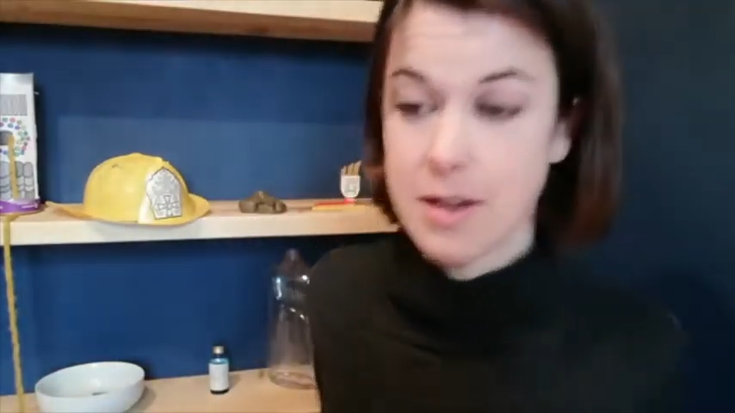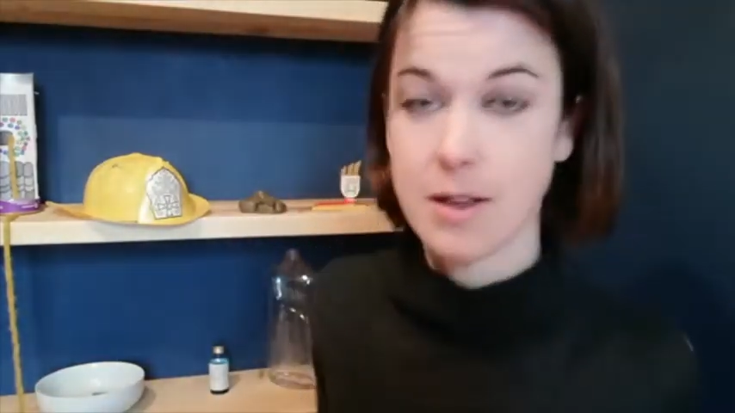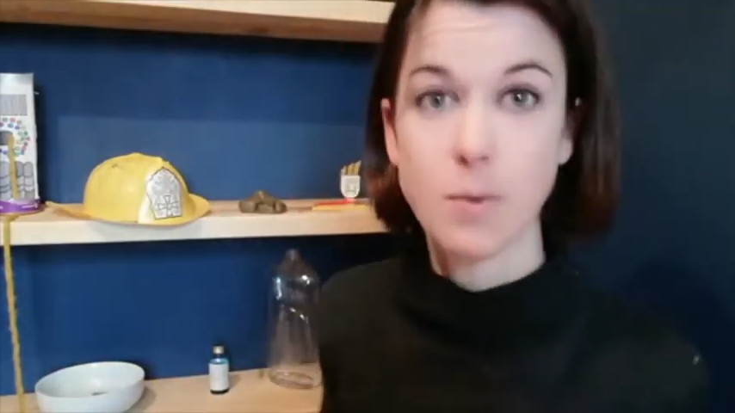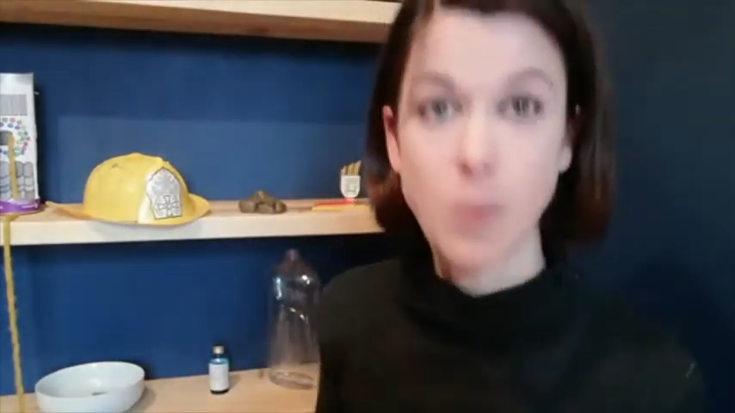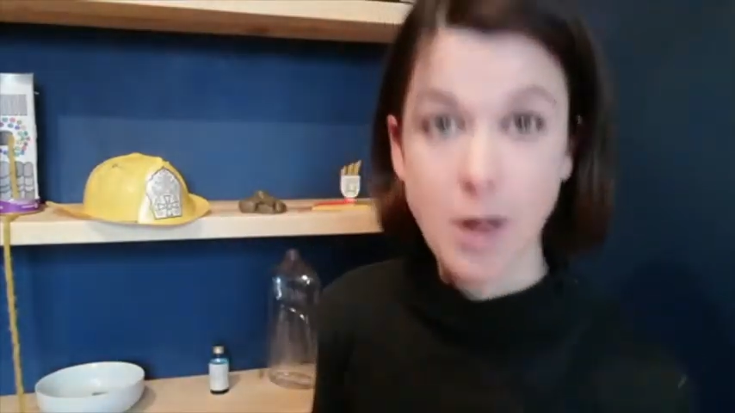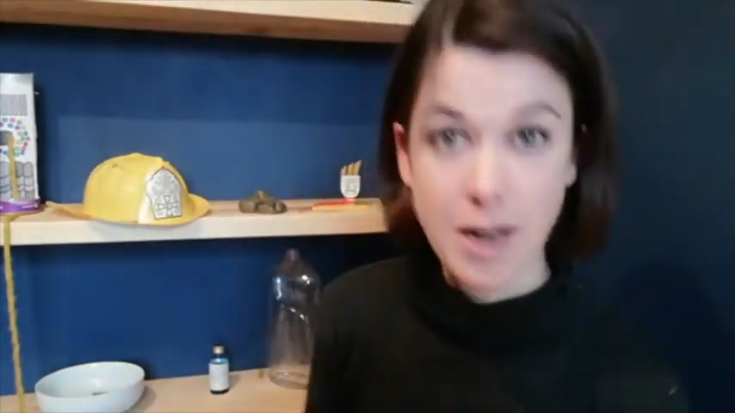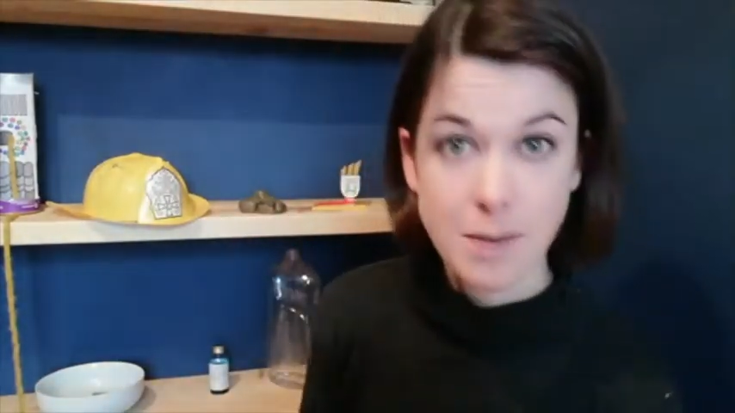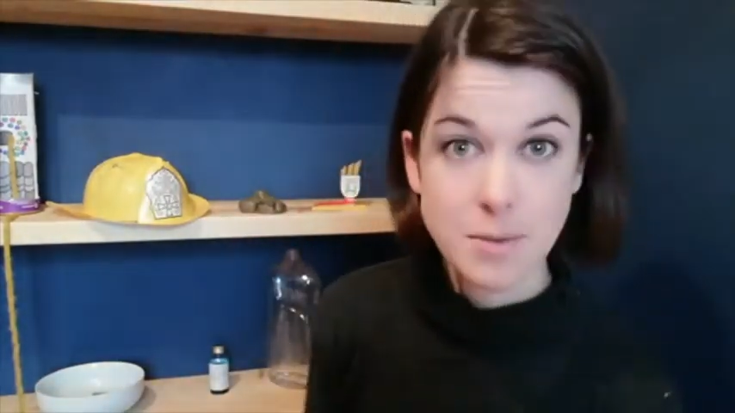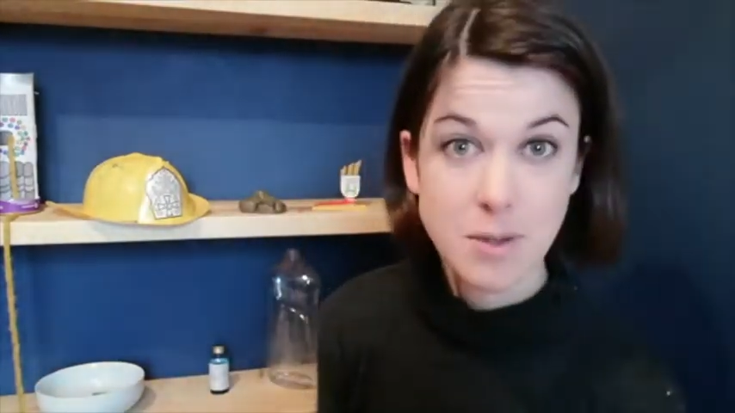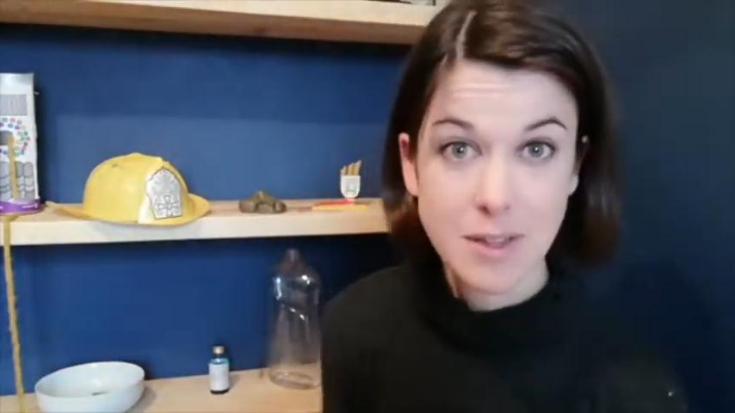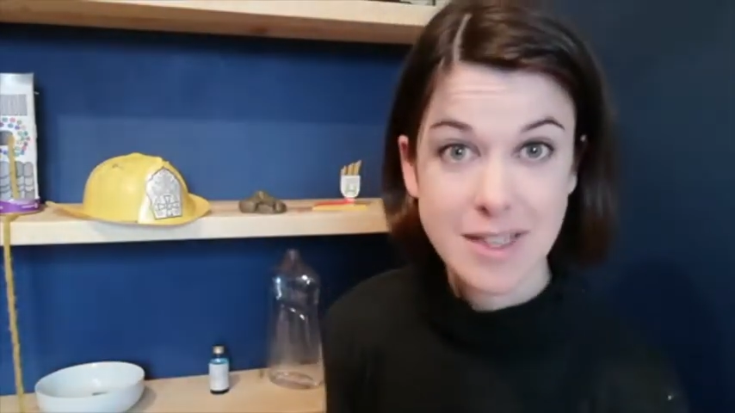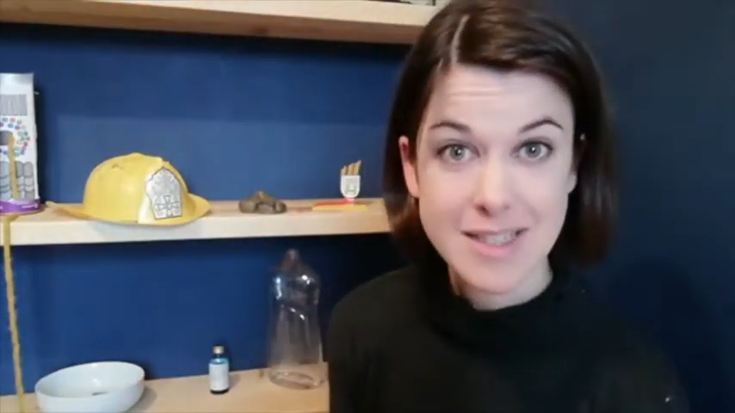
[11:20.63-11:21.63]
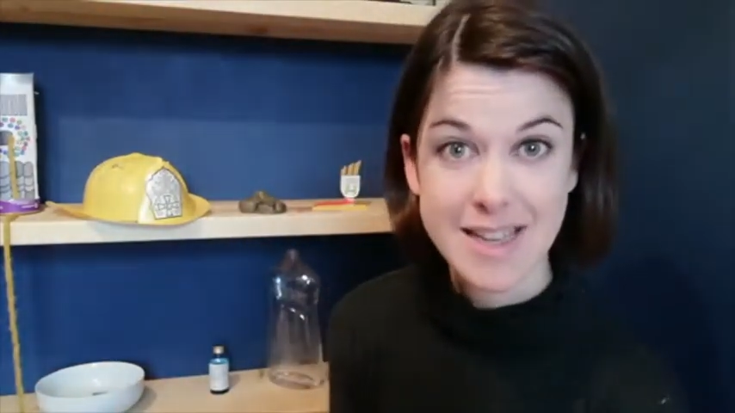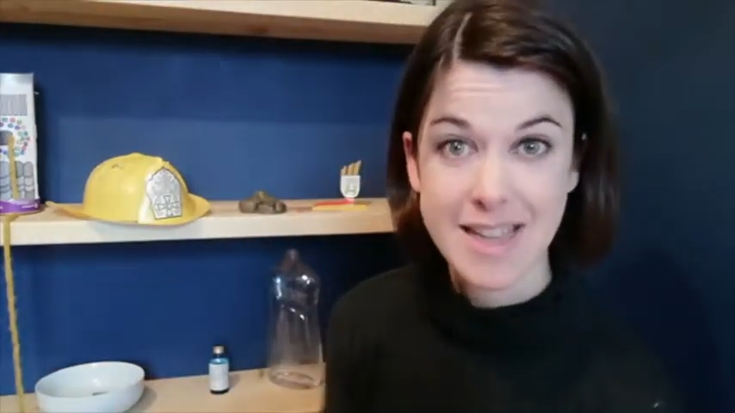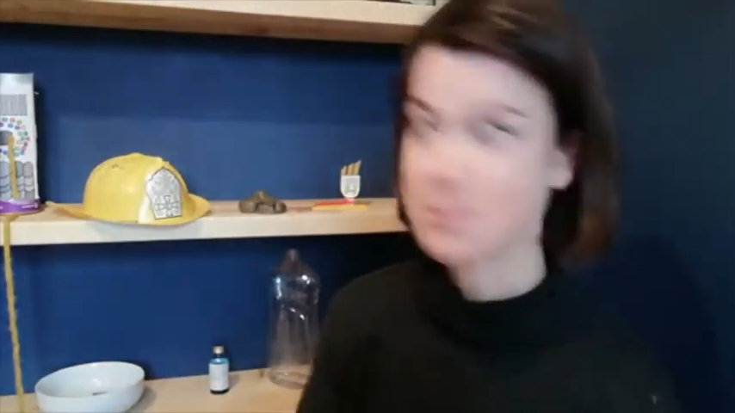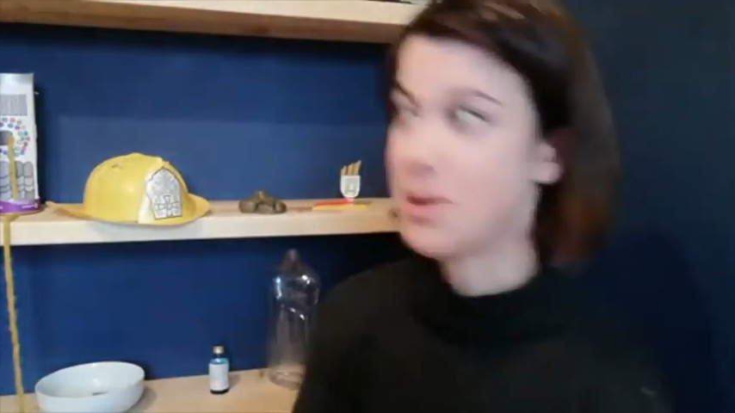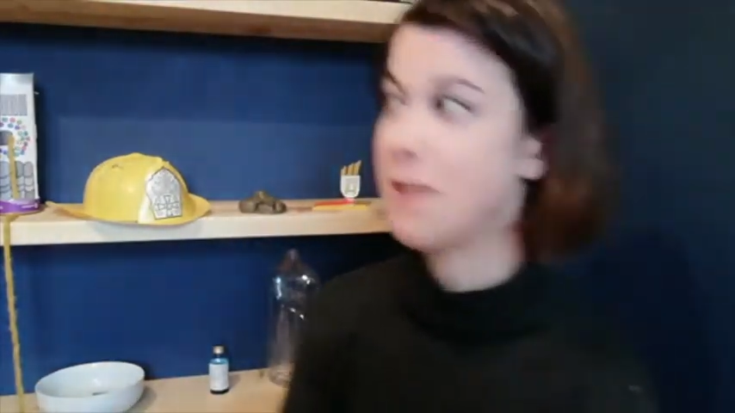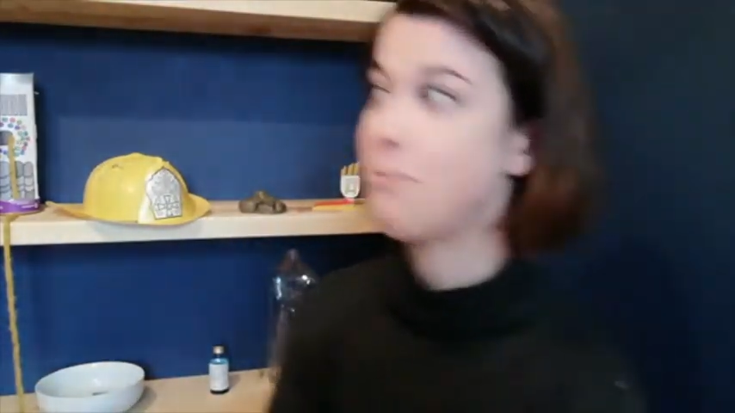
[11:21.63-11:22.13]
while I'm doing this next bit.